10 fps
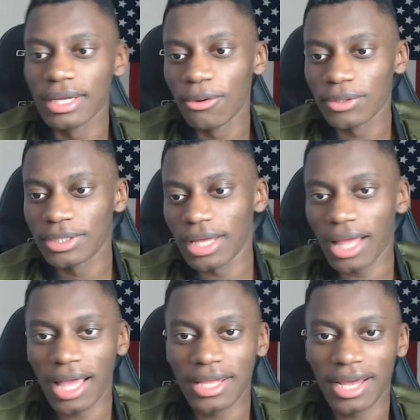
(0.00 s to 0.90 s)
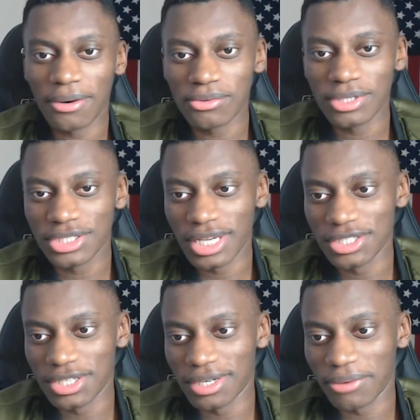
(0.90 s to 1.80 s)
Well, I don't want to change
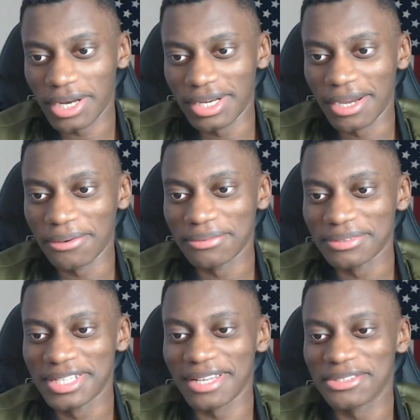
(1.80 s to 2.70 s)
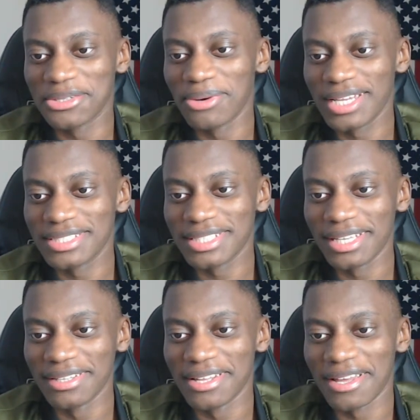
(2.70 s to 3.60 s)
it right now. Too lazy.
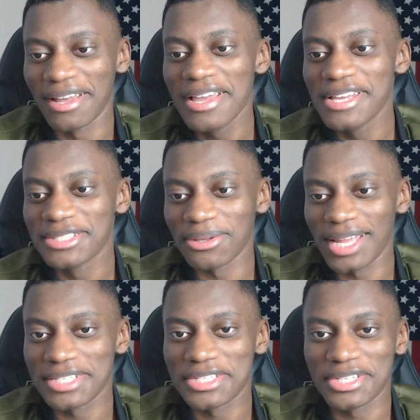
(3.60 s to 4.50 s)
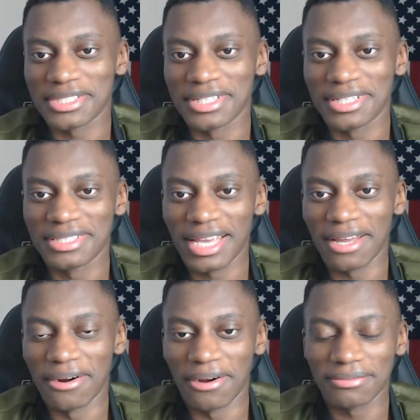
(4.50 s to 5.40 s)
So let's just take
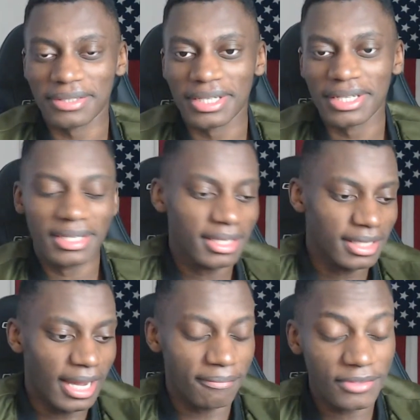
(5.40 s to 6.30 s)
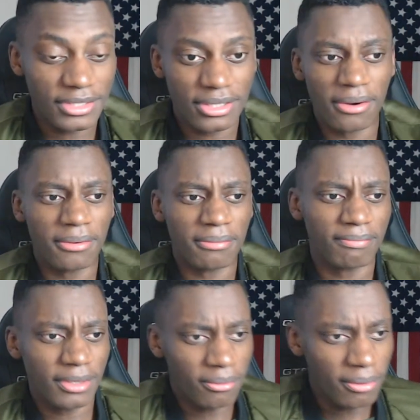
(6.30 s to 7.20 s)
it off. Yeah, so...
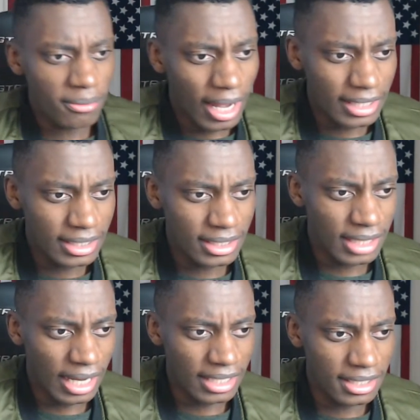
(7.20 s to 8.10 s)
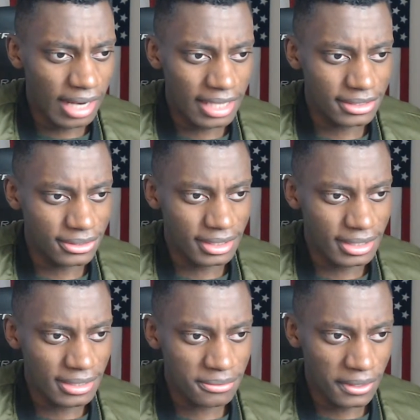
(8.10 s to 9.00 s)
Well, I need to answer this.
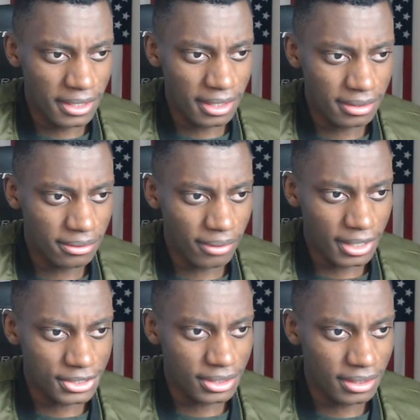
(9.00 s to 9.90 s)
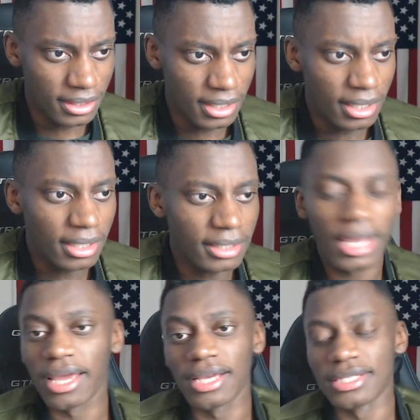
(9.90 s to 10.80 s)
This was a good question.
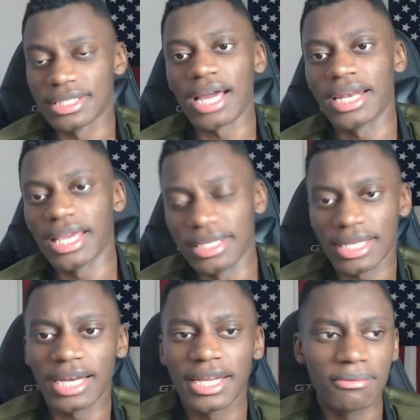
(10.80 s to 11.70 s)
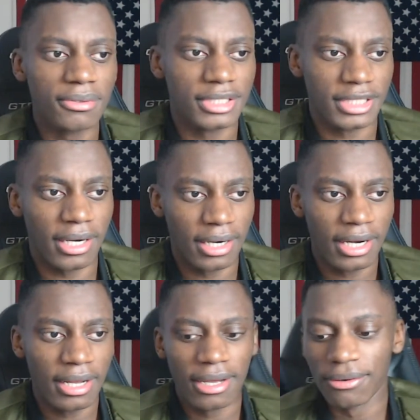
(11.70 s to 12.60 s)
Yeah, Sané. Sané will start.
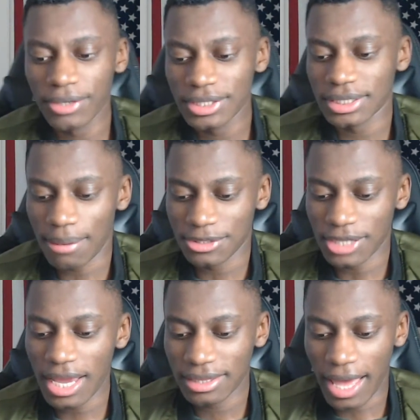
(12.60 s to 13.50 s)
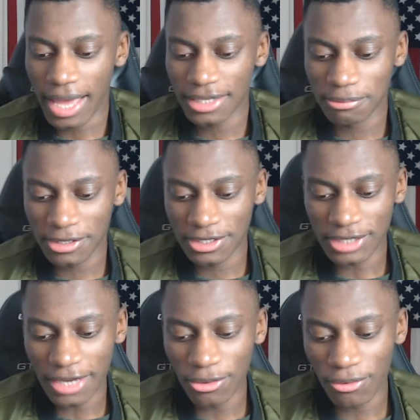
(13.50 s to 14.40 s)
Reason I'm saying that is because I
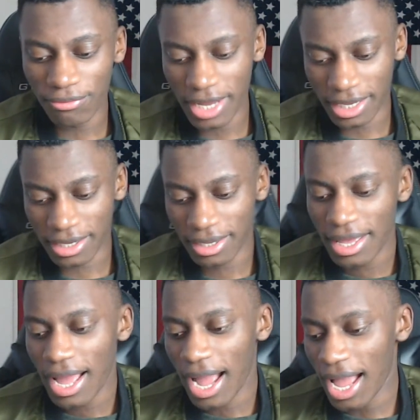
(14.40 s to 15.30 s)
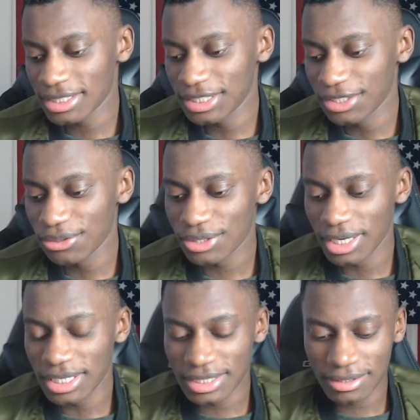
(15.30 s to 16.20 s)
know Flick. Hansi
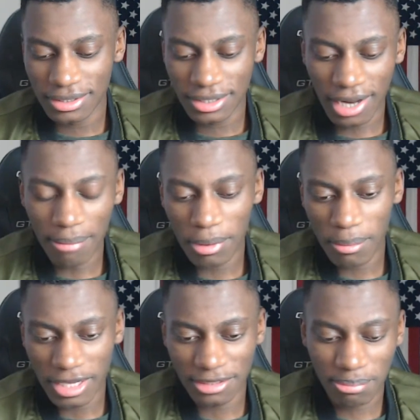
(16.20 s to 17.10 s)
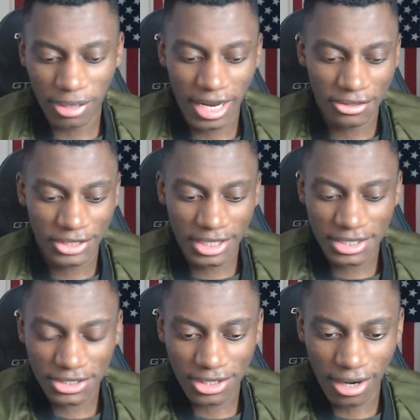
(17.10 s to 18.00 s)
usually compliments a player, doesn't
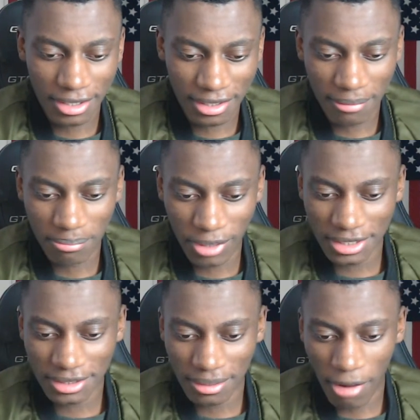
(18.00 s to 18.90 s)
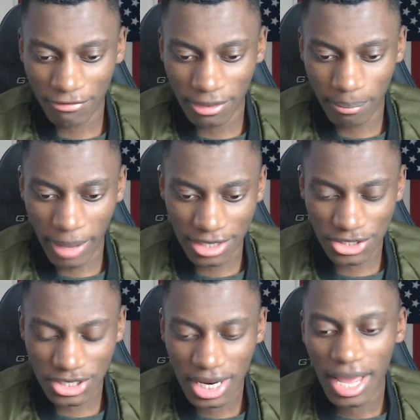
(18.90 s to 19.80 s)
start them, brings them off the bench,
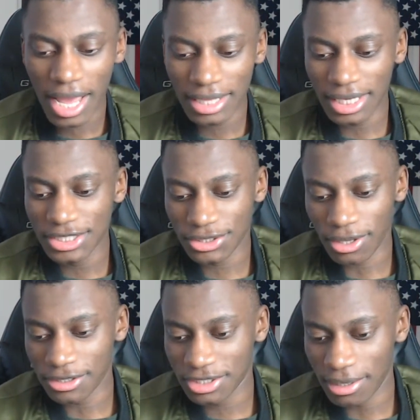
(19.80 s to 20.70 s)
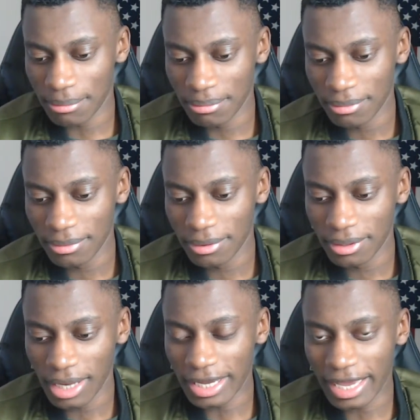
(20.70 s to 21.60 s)
and then he starts them
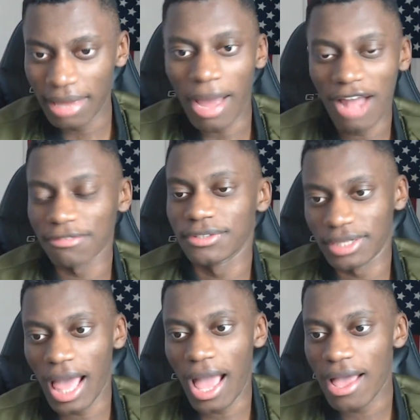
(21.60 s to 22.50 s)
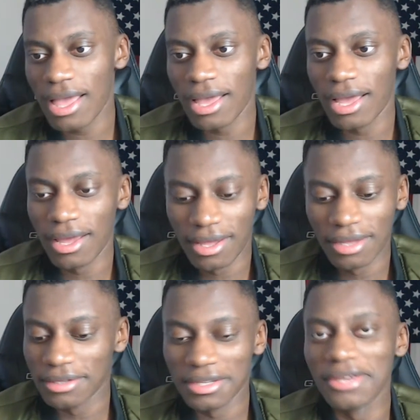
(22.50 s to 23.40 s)
a game after that.
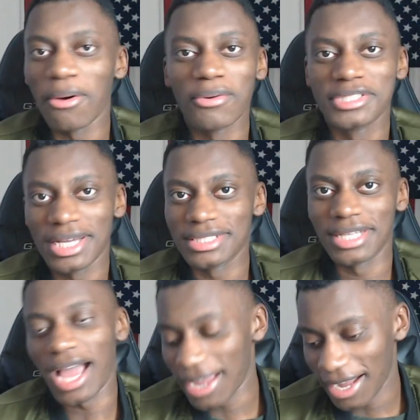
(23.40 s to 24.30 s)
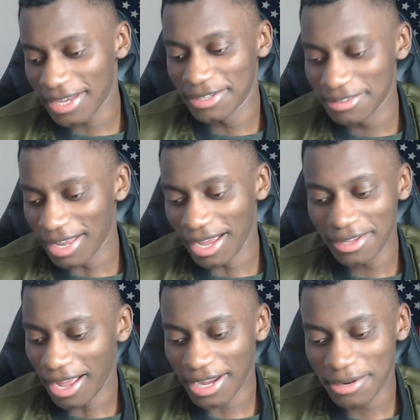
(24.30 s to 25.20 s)
He always does it. I
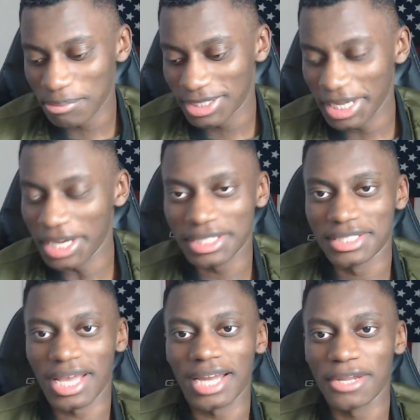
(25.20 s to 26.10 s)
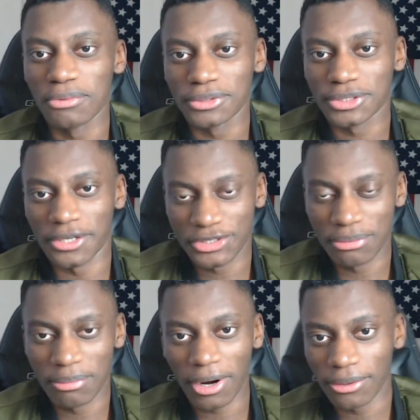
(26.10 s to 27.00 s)
can predict Sané will start
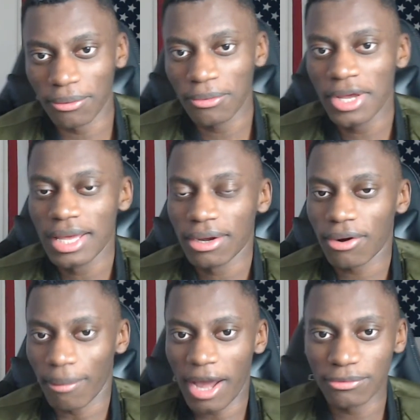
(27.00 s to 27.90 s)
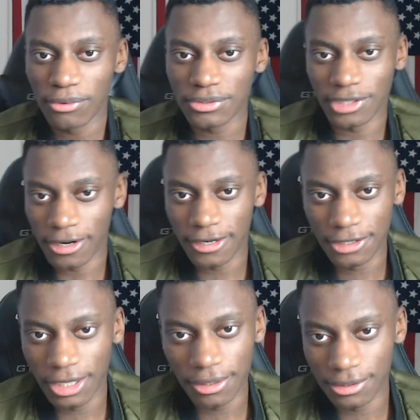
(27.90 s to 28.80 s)
tomorrow. Coman will start on
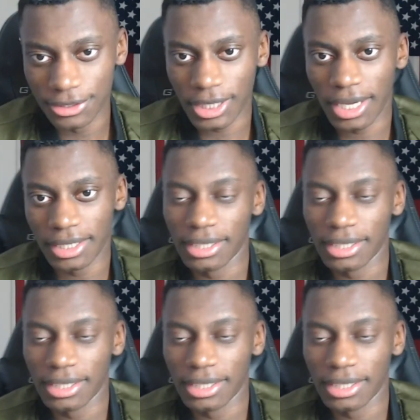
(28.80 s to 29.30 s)
the other side.